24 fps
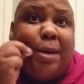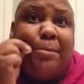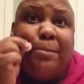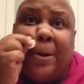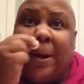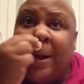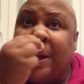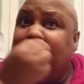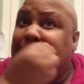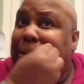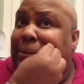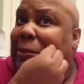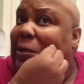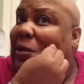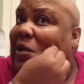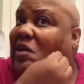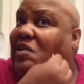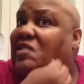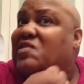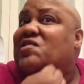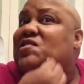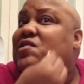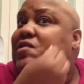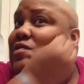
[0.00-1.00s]
my body
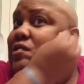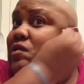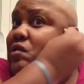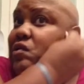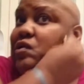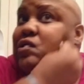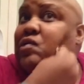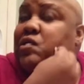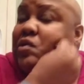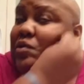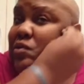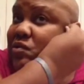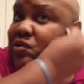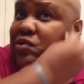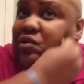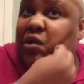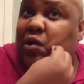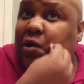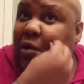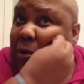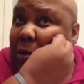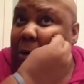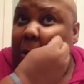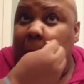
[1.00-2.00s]
begins.
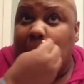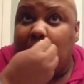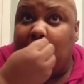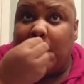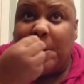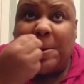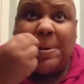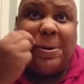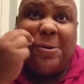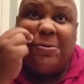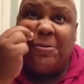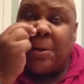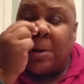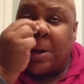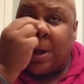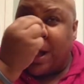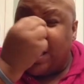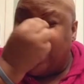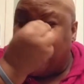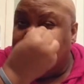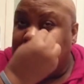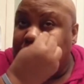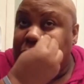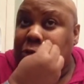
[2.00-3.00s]
There are two
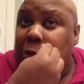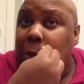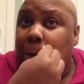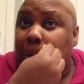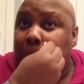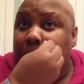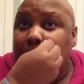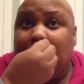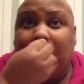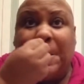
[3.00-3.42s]
different colors.